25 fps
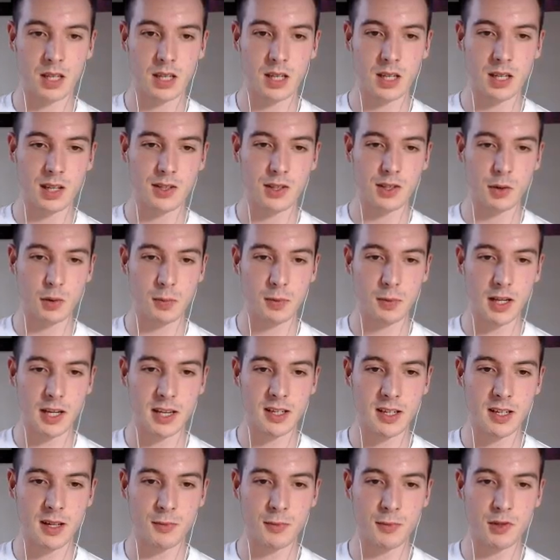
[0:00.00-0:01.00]
so we played
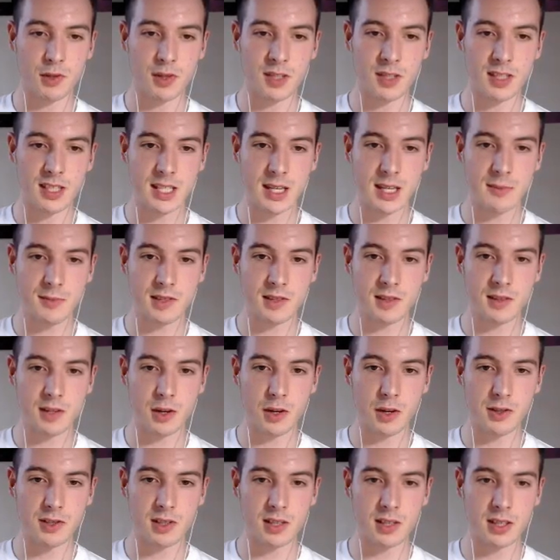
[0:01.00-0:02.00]
him, so it seems it
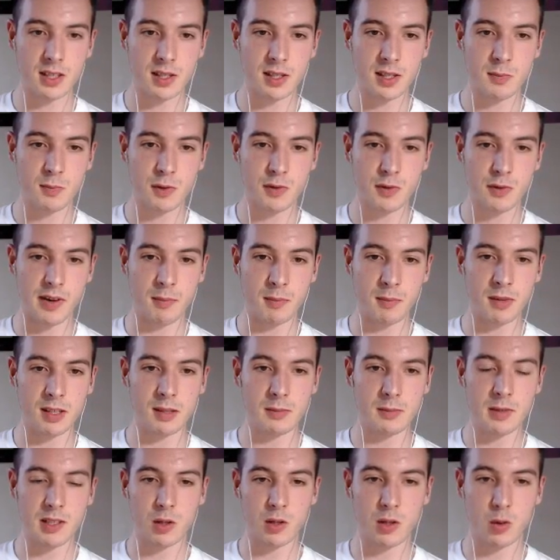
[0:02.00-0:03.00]
goes a little smoother. I'm a
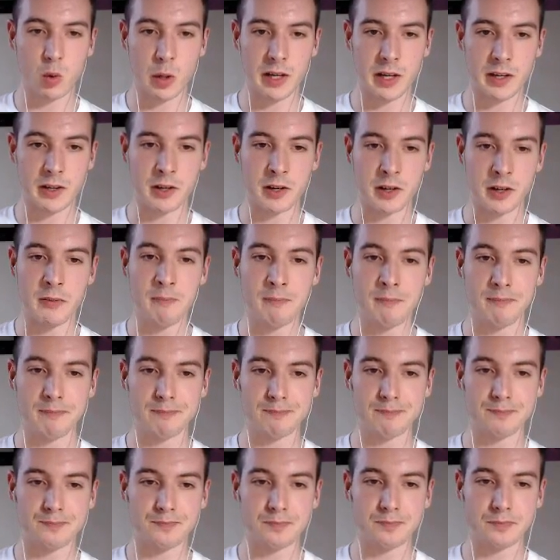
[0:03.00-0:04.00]
little bit quicker.
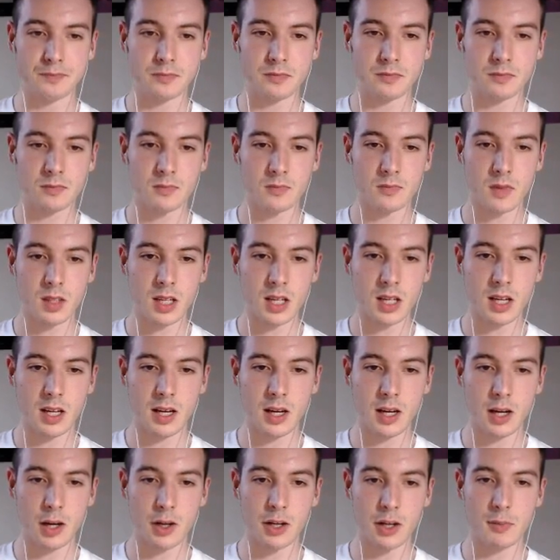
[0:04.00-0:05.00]

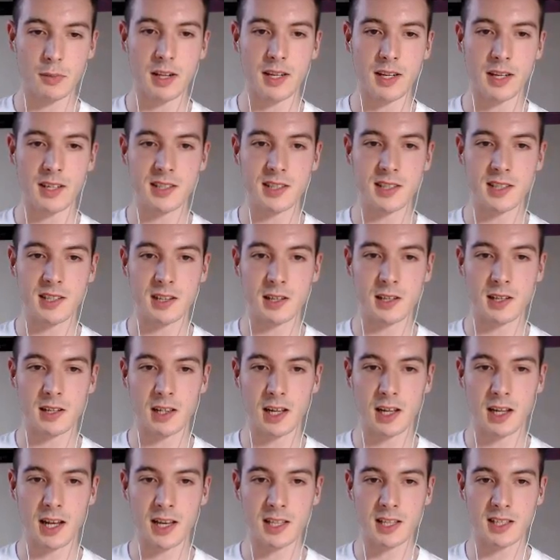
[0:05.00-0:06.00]
Oh, he plays the classical
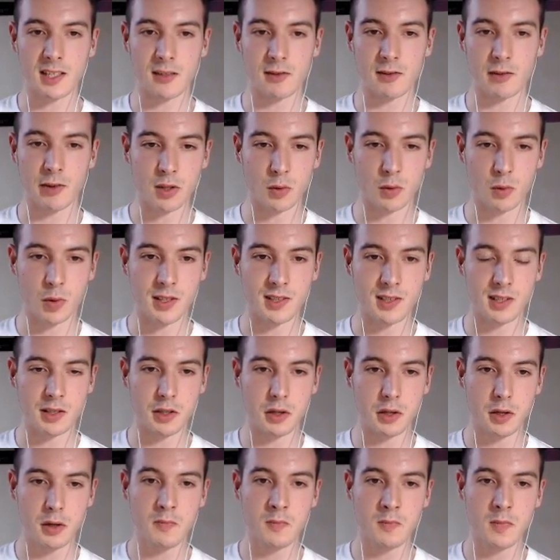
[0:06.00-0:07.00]
variation Queen
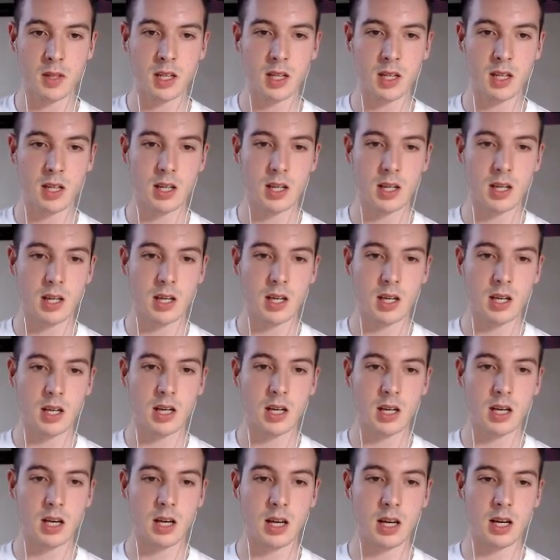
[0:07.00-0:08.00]
C2.
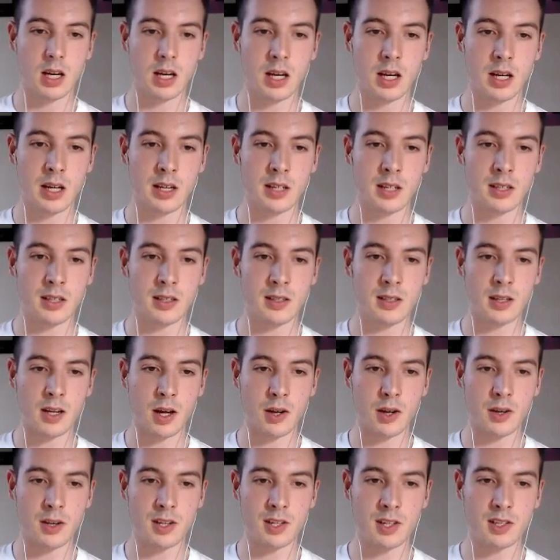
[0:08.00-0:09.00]
And
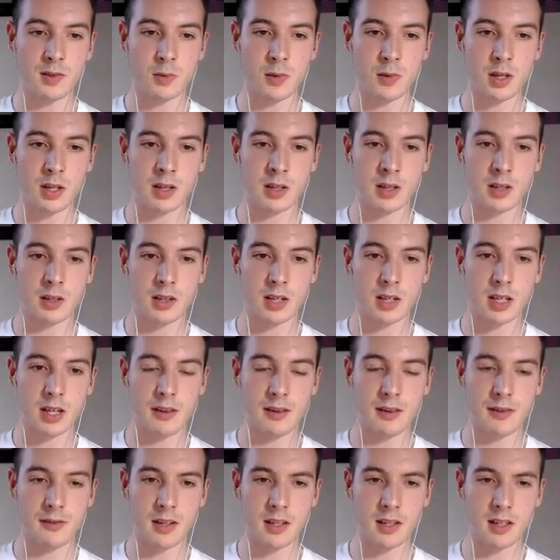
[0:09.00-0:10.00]
now this one. Okay, I
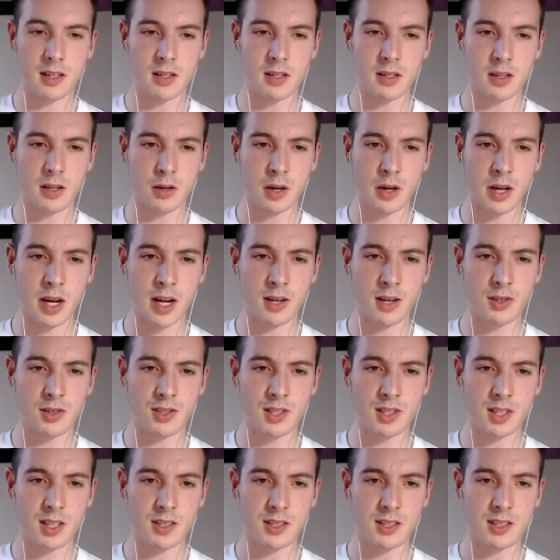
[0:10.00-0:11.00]
think I can go
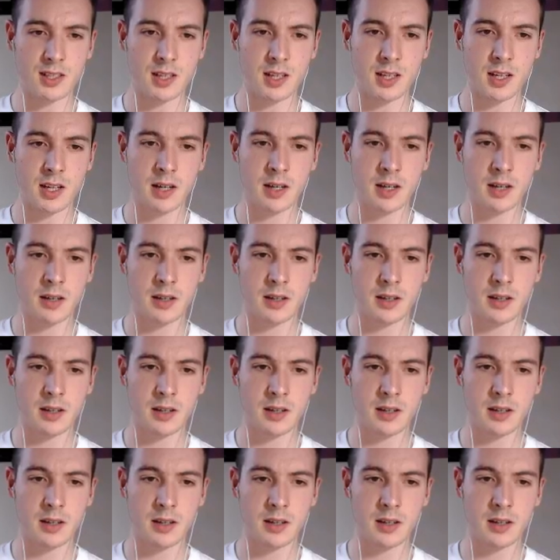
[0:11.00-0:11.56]
H6 here.